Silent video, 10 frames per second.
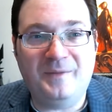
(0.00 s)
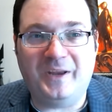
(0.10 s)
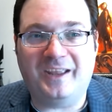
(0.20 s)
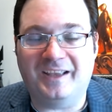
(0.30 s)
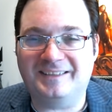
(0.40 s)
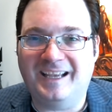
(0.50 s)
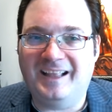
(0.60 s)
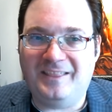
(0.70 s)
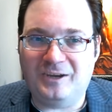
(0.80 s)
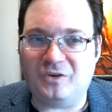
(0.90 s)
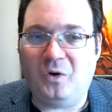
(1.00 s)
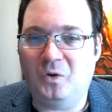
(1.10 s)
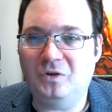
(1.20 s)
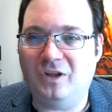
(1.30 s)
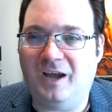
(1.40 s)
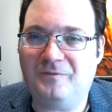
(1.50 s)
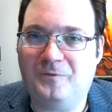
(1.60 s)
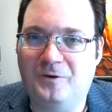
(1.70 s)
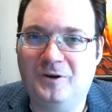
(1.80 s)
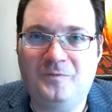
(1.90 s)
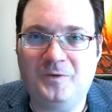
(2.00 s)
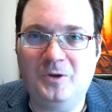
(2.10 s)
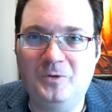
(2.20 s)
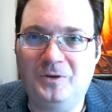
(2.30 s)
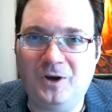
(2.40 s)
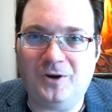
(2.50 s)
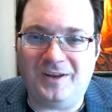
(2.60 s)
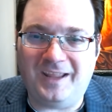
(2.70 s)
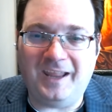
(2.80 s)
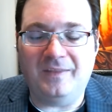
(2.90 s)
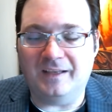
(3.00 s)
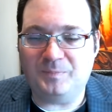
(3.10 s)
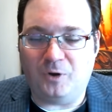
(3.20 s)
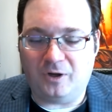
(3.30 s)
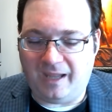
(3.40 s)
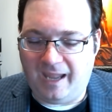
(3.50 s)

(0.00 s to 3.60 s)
because there's a whole lot for you to learn in this book.